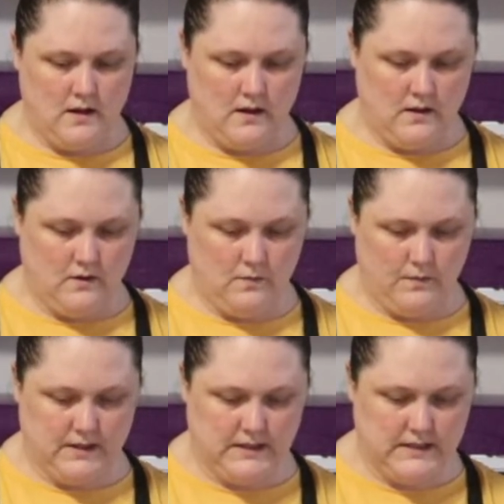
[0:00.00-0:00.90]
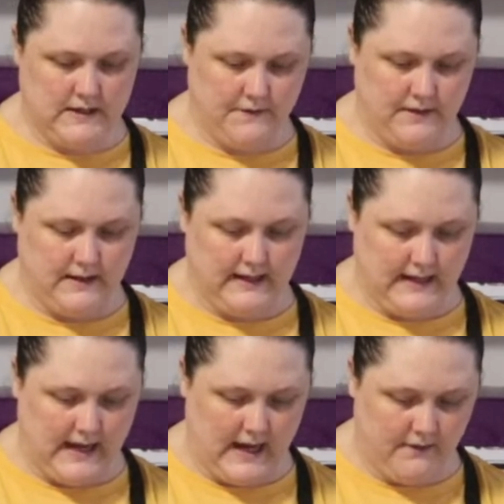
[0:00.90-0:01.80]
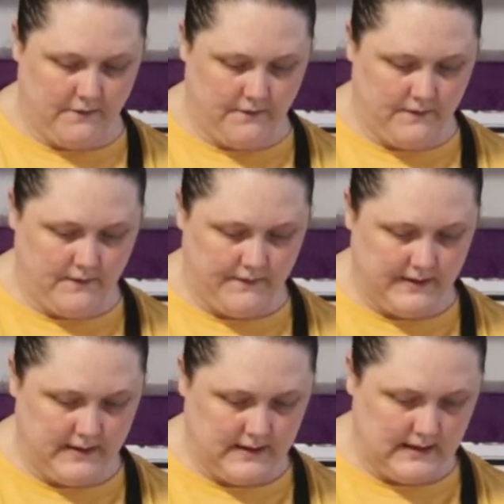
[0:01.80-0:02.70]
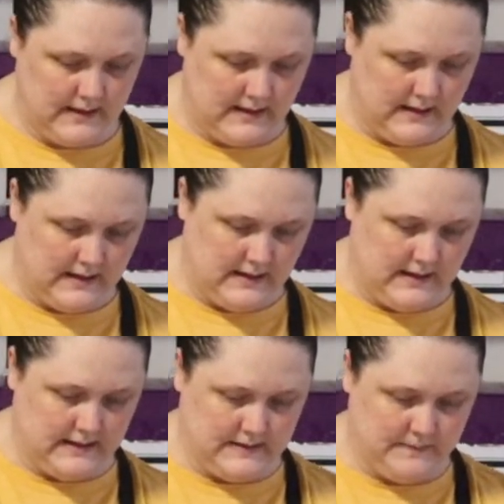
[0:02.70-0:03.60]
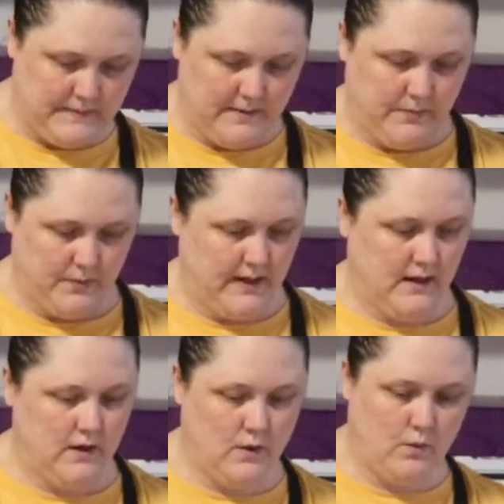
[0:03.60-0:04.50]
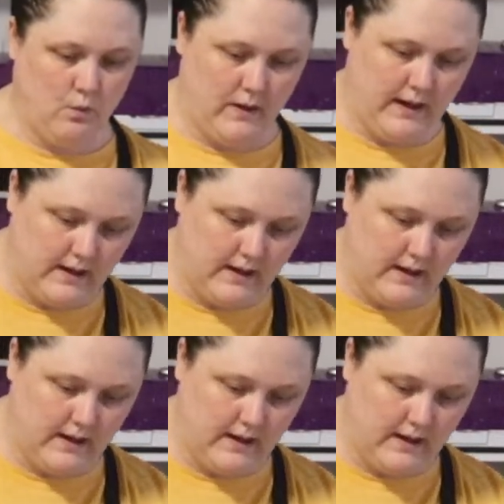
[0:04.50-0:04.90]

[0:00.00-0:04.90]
And we definitely have this bad boy weeded.